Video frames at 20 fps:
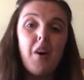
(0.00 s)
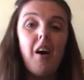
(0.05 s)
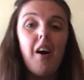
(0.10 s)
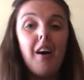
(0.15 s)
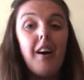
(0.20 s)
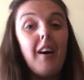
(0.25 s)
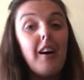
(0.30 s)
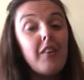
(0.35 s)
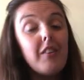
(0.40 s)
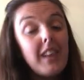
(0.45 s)

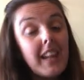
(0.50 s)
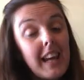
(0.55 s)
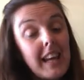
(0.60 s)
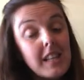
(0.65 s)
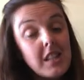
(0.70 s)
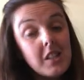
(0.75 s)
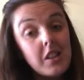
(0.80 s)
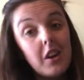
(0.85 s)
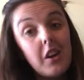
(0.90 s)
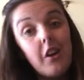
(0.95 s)
are
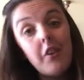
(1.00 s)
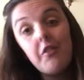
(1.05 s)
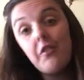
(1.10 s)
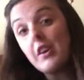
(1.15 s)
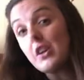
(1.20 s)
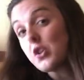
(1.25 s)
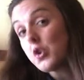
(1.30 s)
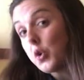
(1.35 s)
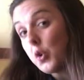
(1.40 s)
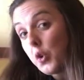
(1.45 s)
later
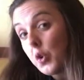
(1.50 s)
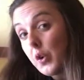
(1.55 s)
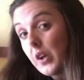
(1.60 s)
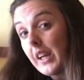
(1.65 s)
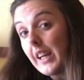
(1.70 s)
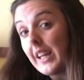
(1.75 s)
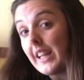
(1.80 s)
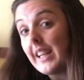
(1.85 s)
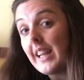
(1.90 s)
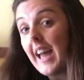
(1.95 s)

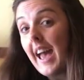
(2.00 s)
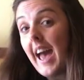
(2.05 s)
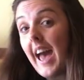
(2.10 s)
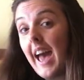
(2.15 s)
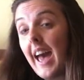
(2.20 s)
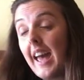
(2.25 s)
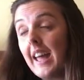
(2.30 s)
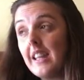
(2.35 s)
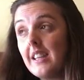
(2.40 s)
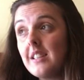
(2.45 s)
Victorian
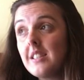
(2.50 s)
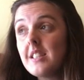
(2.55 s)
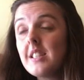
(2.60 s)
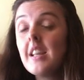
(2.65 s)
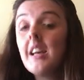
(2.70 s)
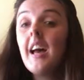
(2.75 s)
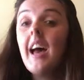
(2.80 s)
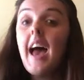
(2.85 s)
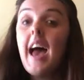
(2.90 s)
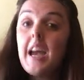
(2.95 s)
and
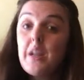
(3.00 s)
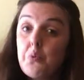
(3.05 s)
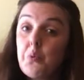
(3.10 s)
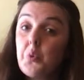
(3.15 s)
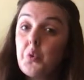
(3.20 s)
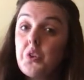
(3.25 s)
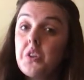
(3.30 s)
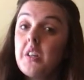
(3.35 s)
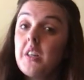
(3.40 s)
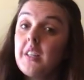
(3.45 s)

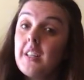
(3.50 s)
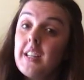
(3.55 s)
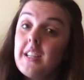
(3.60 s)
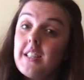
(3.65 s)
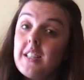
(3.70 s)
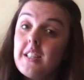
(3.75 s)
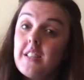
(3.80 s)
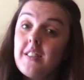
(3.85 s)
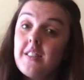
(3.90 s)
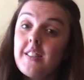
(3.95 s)
Edwardian
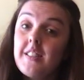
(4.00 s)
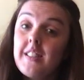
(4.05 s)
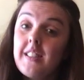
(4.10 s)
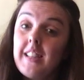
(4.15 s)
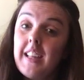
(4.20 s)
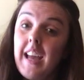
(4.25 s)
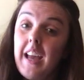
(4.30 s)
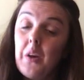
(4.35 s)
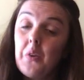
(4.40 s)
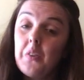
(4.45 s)
additions to
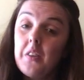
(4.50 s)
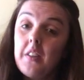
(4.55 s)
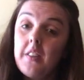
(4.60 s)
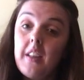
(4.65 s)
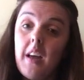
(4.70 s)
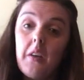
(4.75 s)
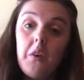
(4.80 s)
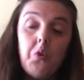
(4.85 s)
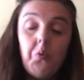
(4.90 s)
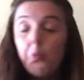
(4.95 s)
the houses
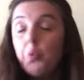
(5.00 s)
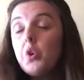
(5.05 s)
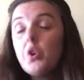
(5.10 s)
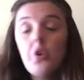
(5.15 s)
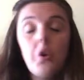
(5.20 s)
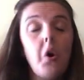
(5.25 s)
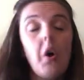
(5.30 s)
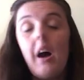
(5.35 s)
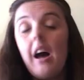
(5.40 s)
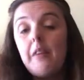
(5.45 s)
and would
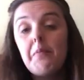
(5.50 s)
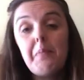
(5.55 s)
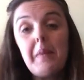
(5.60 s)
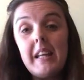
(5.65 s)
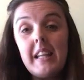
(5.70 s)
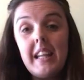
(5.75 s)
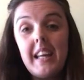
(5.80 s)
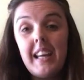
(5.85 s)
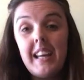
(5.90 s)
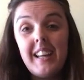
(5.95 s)
not have
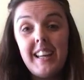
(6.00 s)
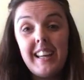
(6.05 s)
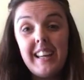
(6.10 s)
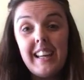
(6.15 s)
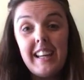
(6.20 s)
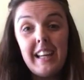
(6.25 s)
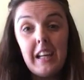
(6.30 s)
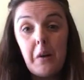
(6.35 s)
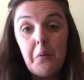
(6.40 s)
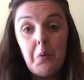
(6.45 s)
been here
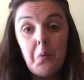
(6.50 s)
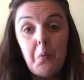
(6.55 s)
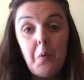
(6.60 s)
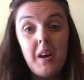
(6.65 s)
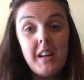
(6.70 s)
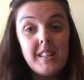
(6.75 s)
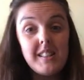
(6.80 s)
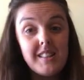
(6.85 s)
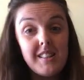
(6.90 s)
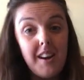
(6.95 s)
in Gilbert
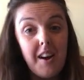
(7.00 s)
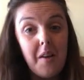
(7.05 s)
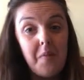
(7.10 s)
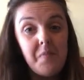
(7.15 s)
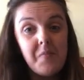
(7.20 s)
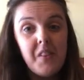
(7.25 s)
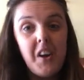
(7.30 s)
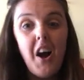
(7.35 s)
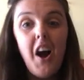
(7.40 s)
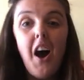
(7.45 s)
White's time.
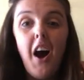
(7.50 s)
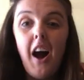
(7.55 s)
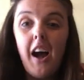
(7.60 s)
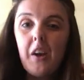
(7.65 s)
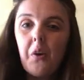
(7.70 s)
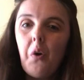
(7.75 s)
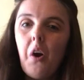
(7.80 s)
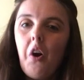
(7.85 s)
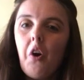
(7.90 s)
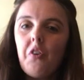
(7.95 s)
I
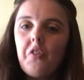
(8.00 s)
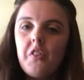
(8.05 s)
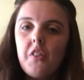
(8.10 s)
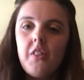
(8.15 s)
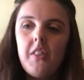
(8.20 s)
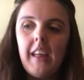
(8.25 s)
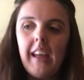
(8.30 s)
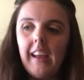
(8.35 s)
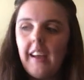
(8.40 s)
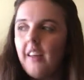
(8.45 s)
quite often
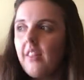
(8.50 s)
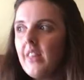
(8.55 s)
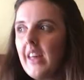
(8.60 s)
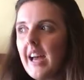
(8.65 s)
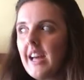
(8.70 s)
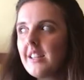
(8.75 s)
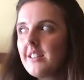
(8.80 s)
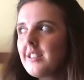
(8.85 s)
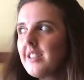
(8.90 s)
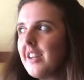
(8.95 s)
think
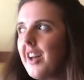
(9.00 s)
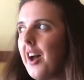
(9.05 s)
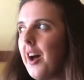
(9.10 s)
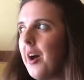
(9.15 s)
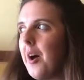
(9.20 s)
that